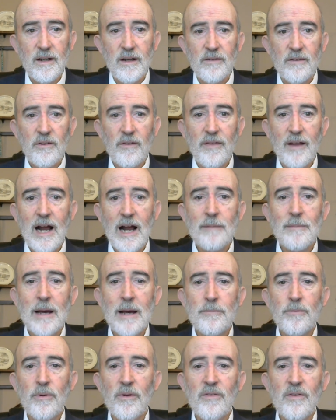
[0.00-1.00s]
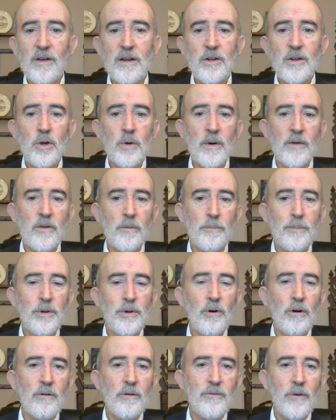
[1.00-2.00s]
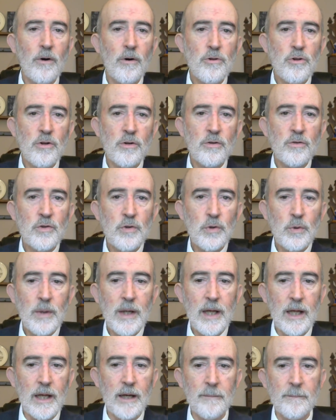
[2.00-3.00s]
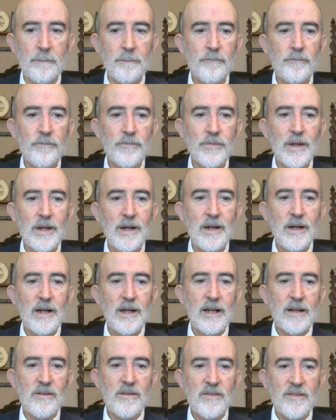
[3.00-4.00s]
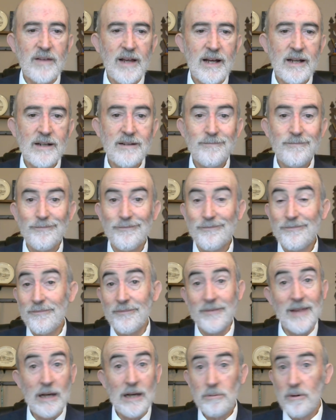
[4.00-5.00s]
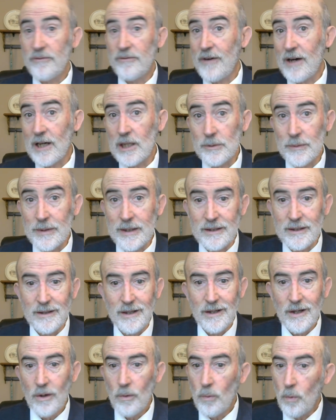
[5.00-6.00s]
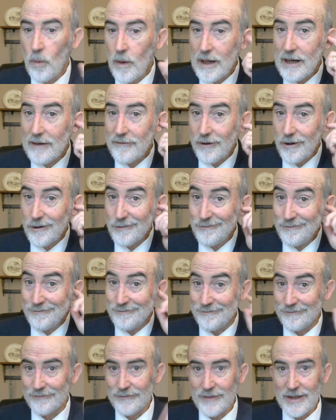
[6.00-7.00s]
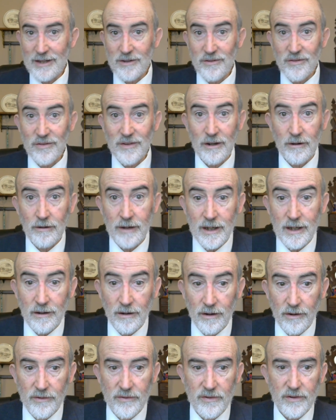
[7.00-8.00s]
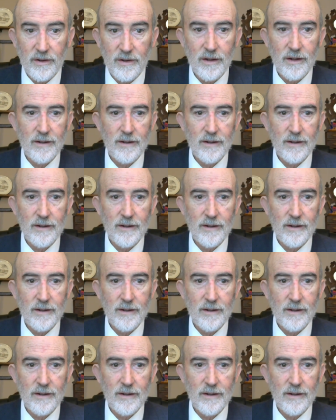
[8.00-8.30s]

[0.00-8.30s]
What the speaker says: so that I might present you as a pure virgin to him. Instead, they were following whatever itched their ears.